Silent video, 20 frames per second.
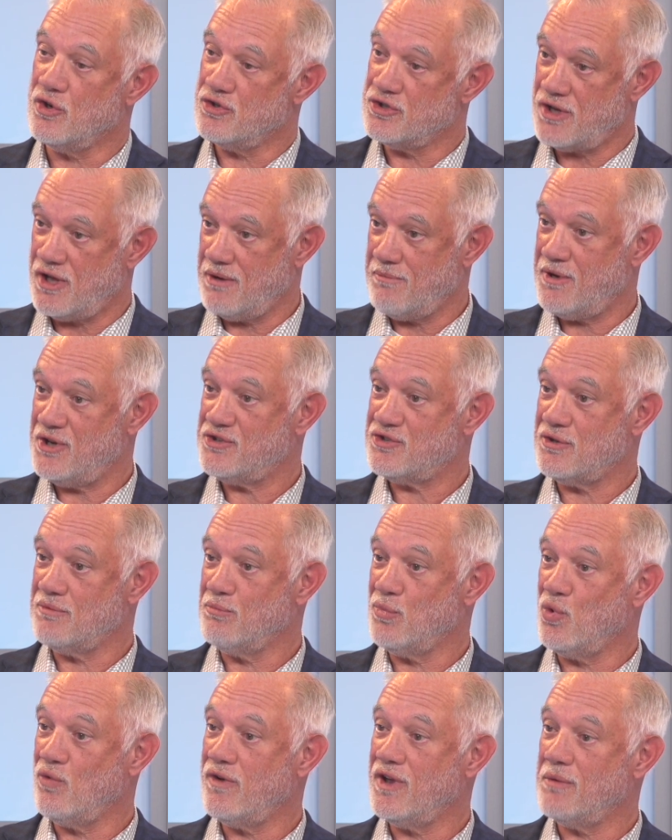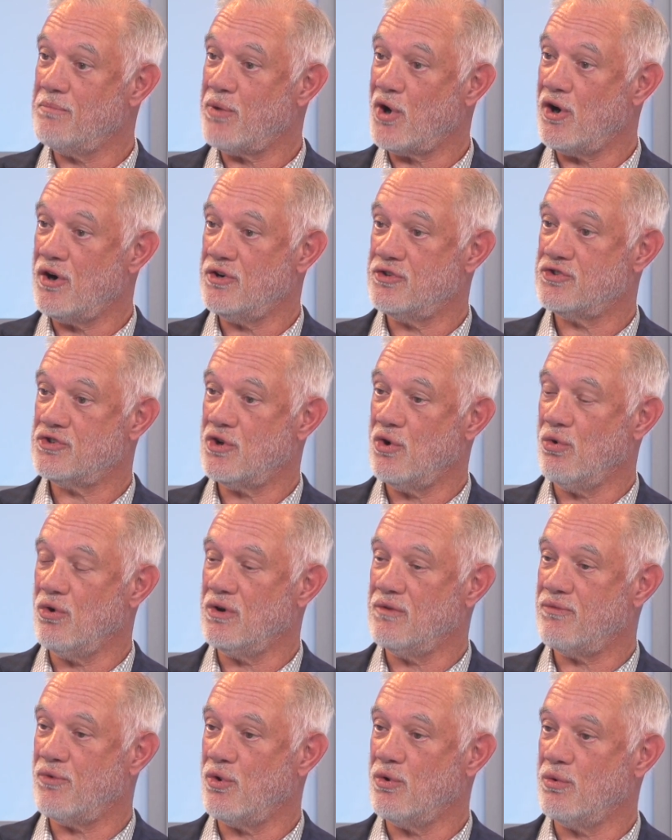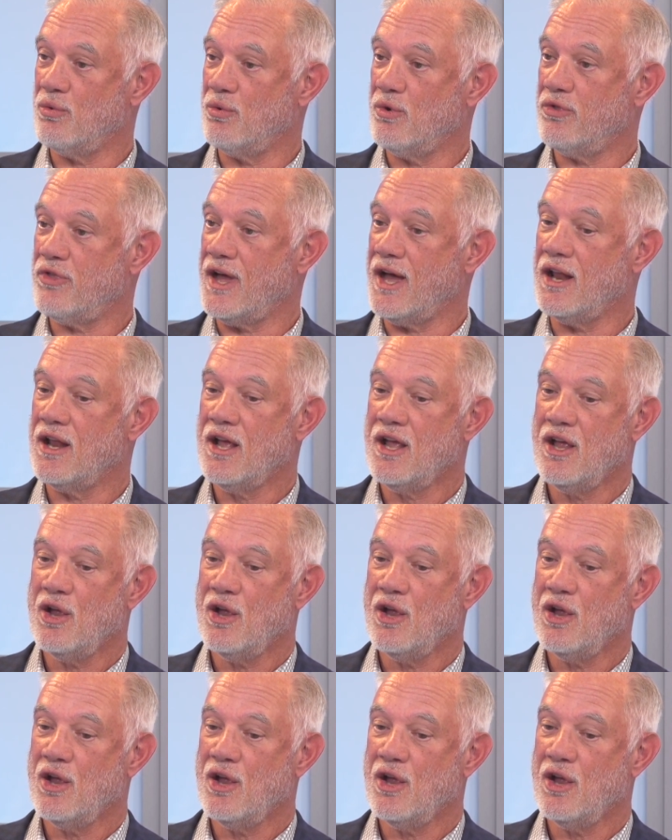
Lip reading: There's going to be some moving parts going forward with that.